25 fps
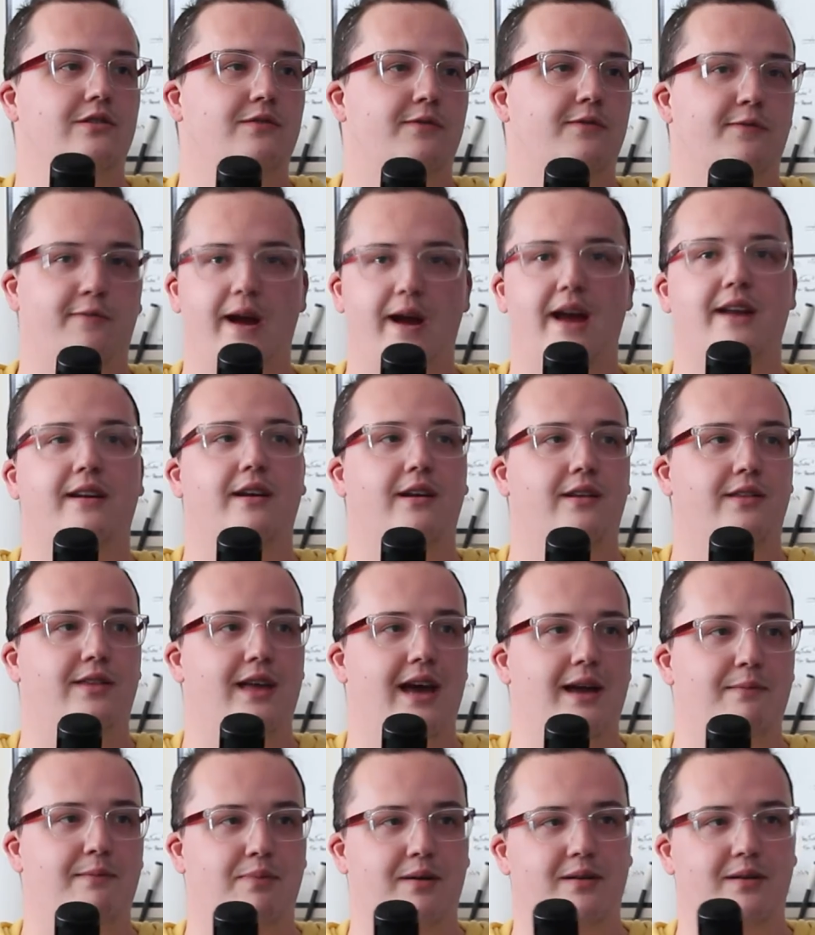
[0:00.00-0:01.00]
friend
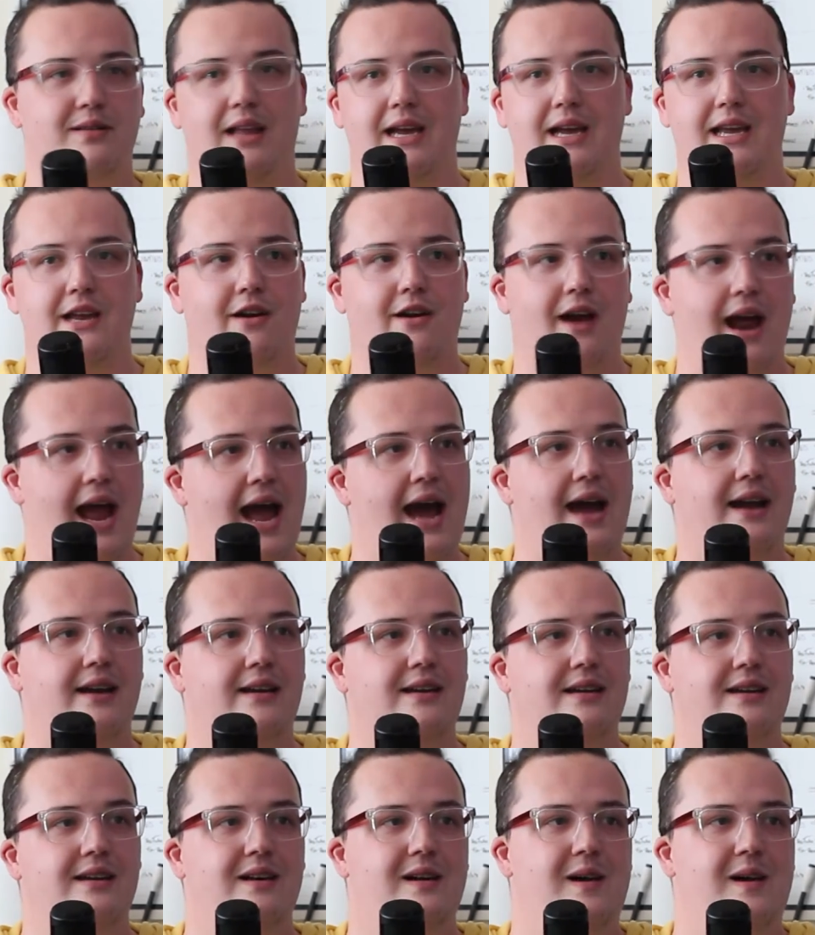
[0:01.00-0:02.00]
that Lightyear
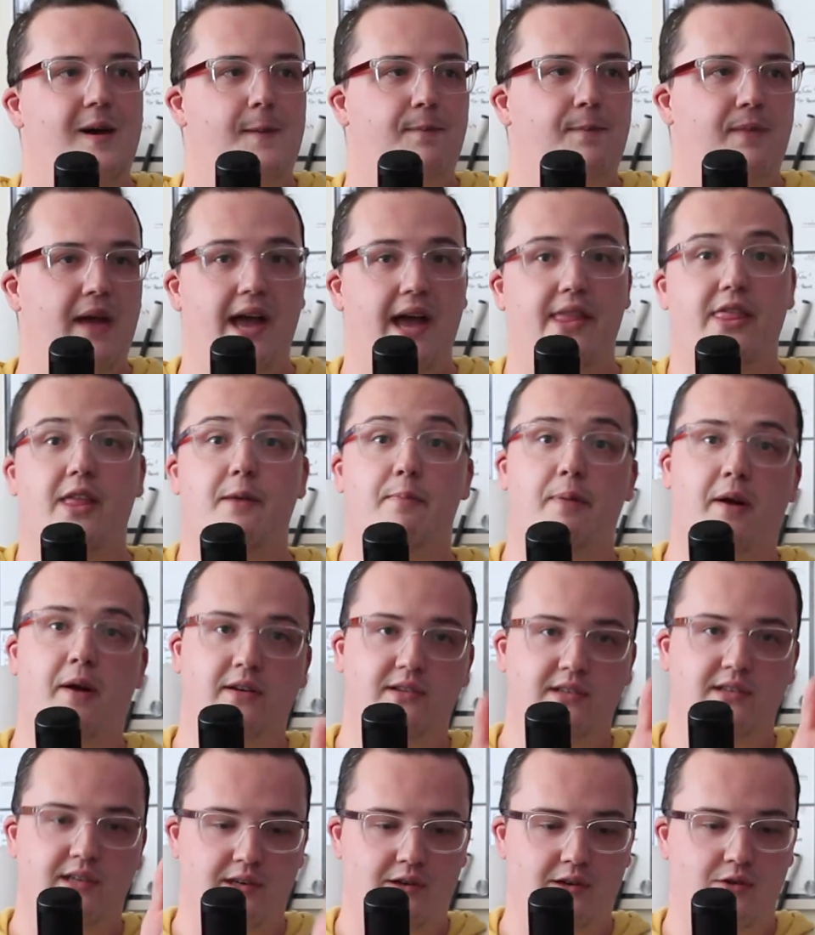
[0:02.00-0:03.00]
had, and the
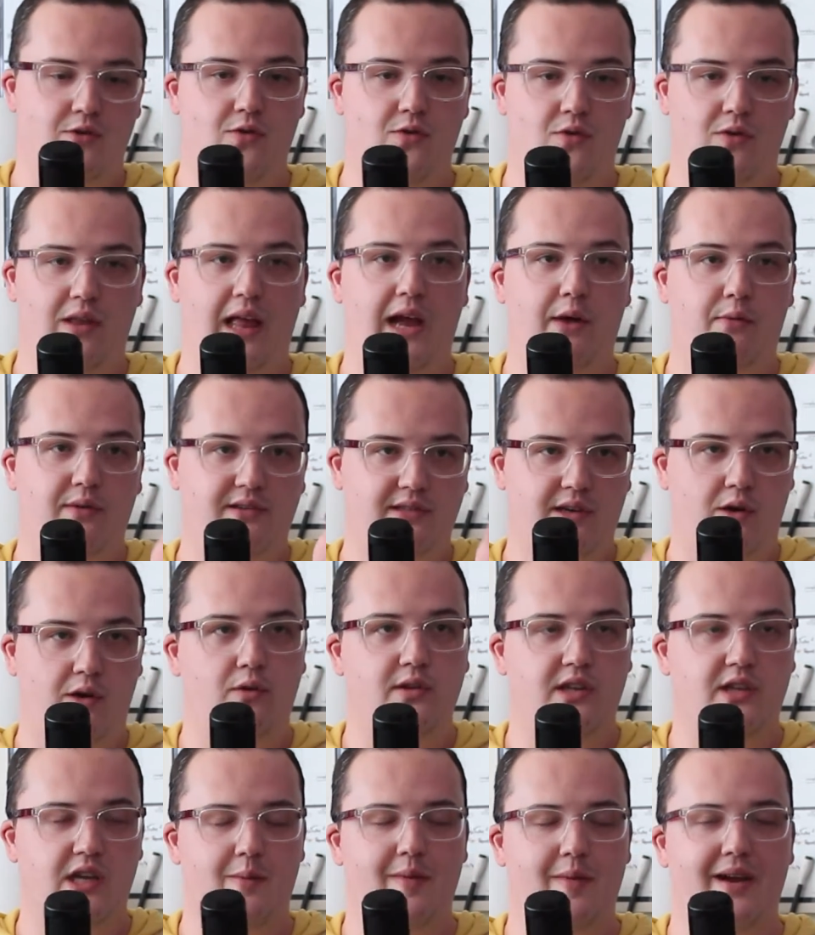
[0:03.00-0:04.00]
person who like was
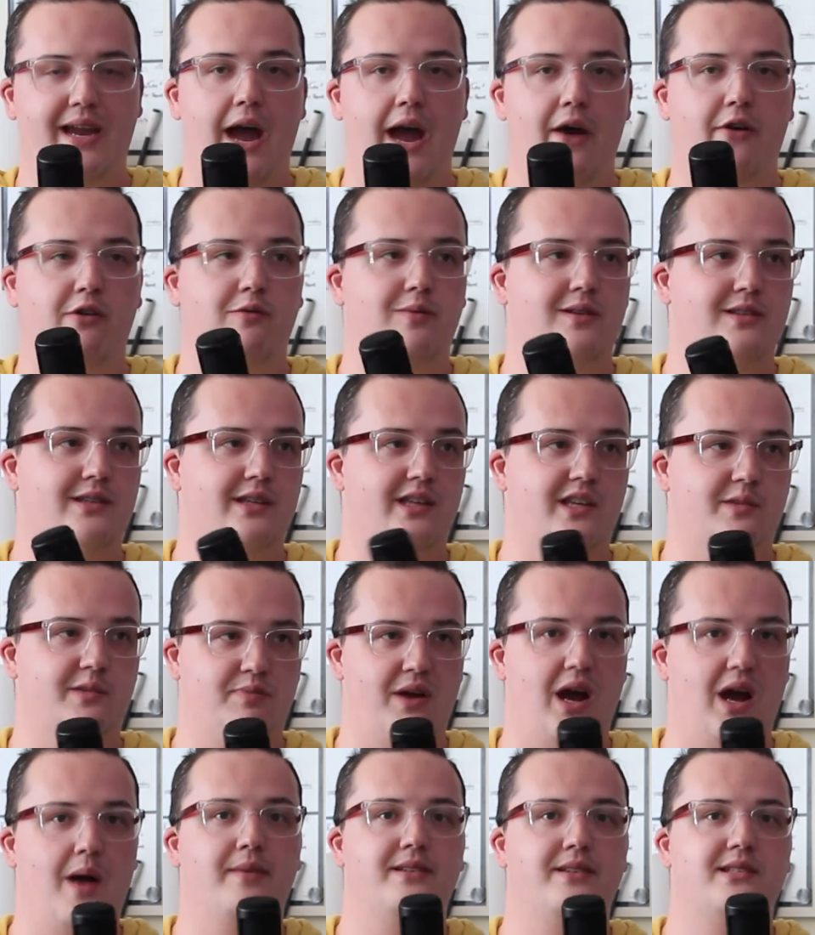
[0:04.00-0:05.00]
holding him accountable to this
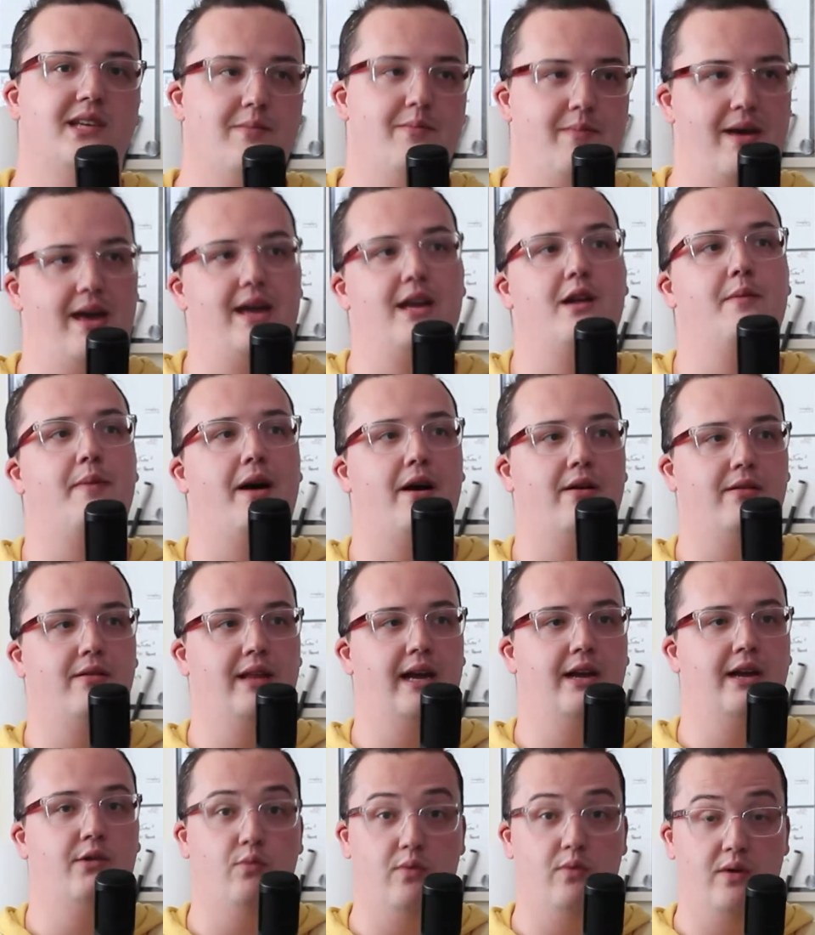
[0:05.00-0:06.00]
promise he made about
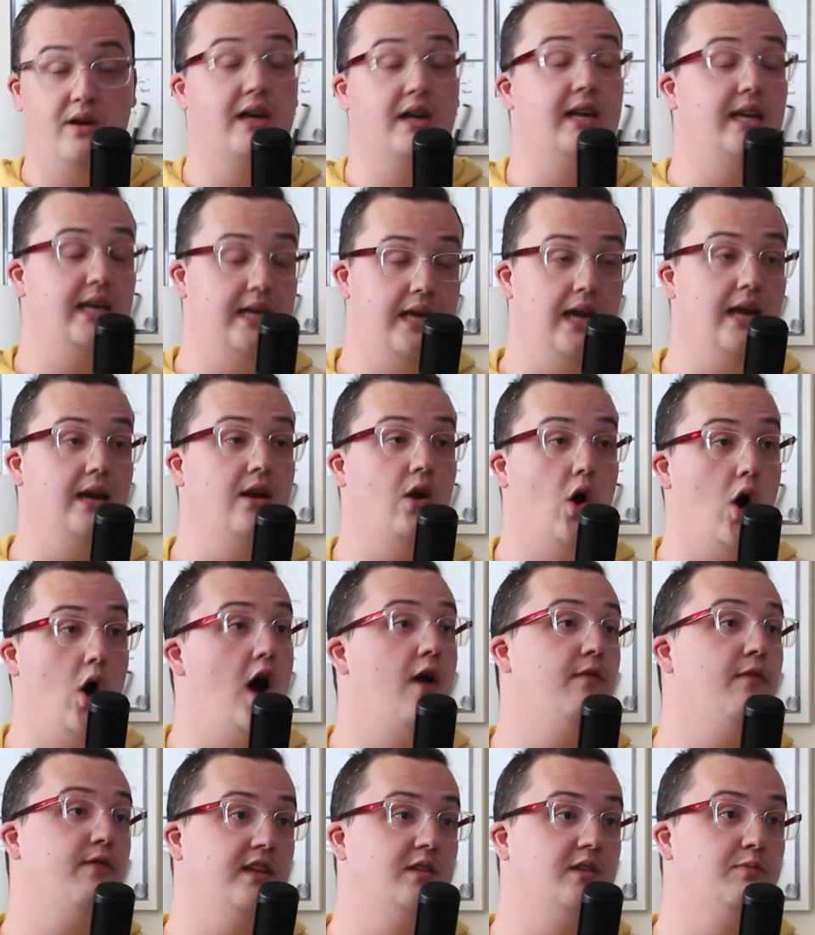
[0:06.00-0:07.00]
like, we're gonna get
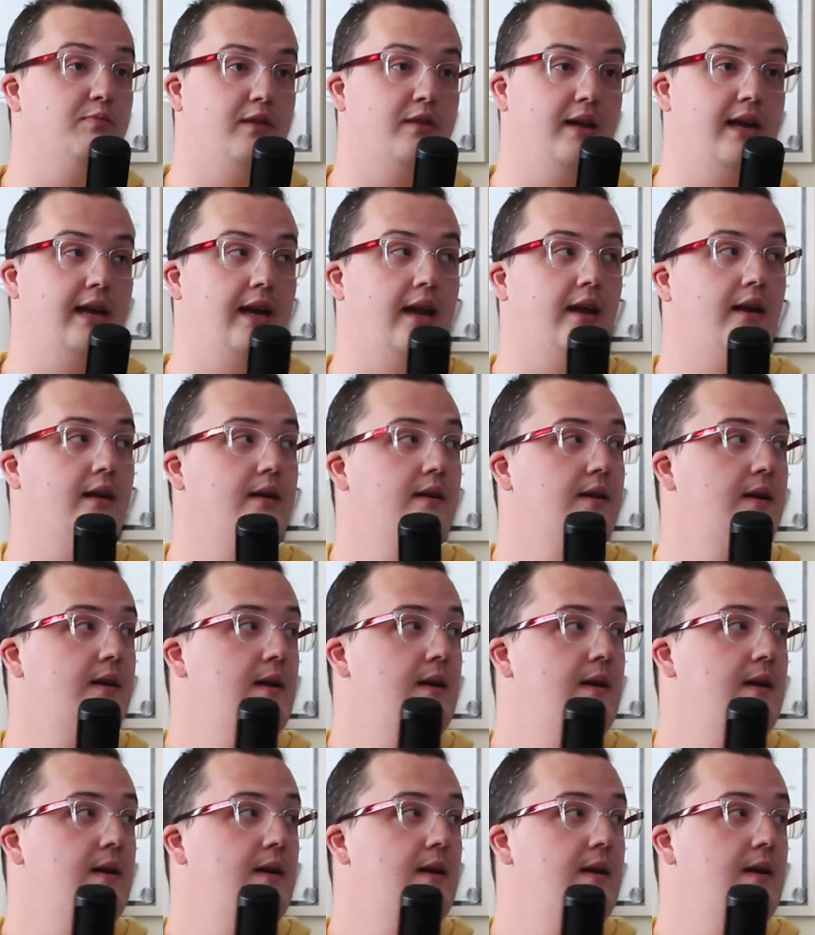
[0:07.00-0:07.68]
off this planet.